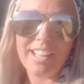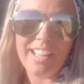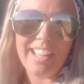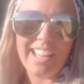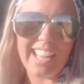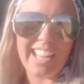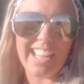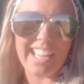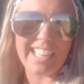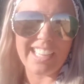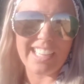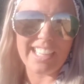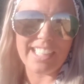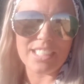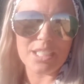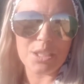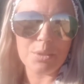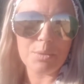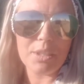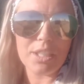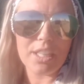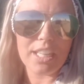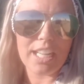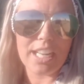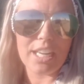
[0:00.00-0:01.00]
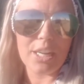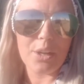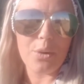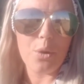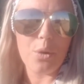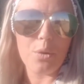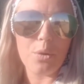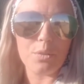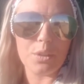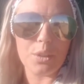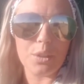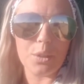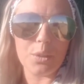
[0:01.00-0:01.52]
and I just wanted to kind of go
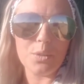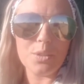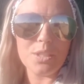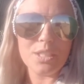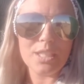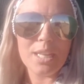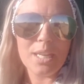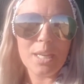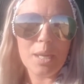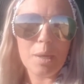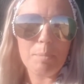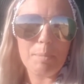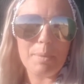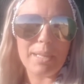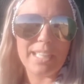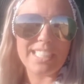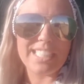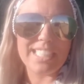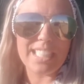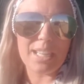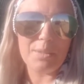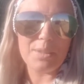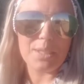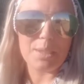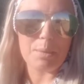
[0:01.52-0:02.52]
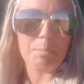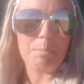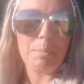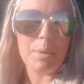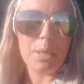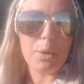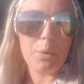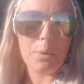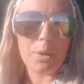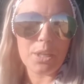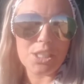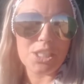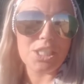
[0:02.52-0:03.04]
over those because that was a
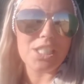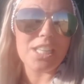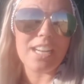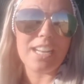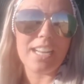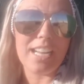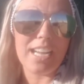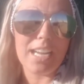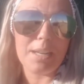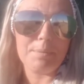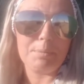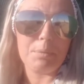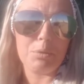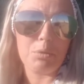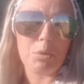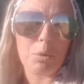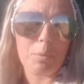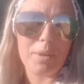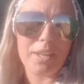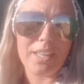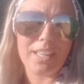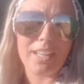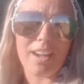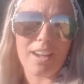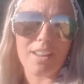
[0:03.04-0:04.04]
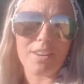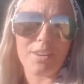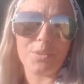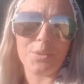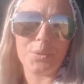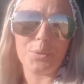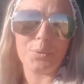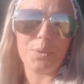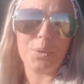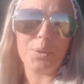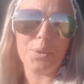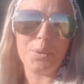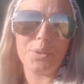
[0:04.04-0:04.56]
big question I had before we got on the
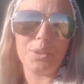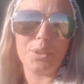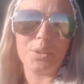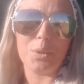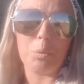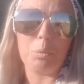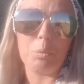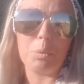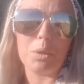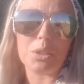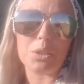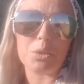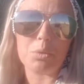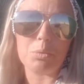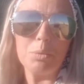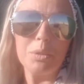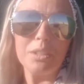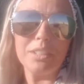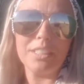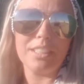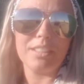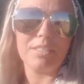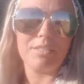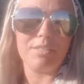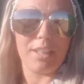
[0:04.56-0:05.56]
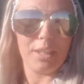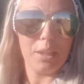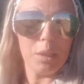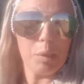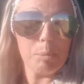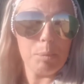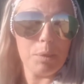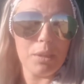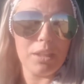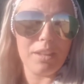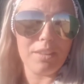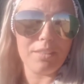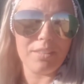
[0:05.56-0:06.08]
road. You know, what's really
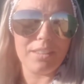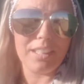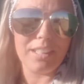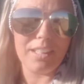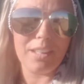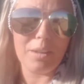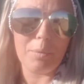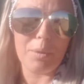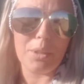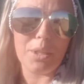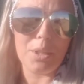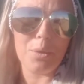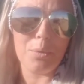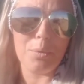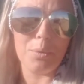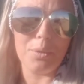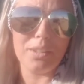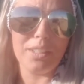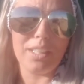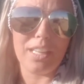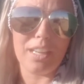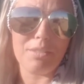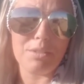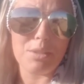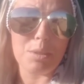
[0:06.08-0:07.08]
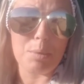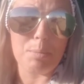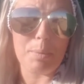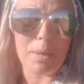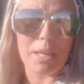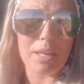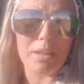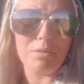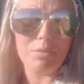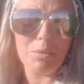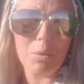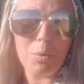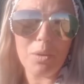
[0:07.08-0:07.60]
available out there? What do you really have to
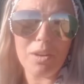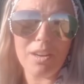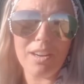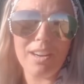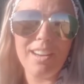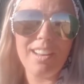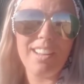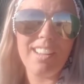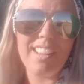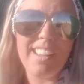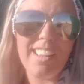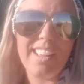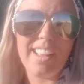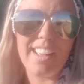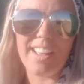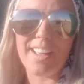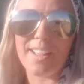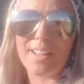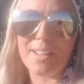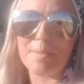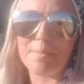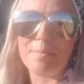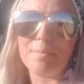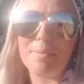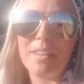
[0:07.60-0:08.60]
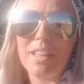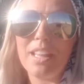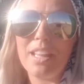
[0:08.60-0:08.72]
pay for? And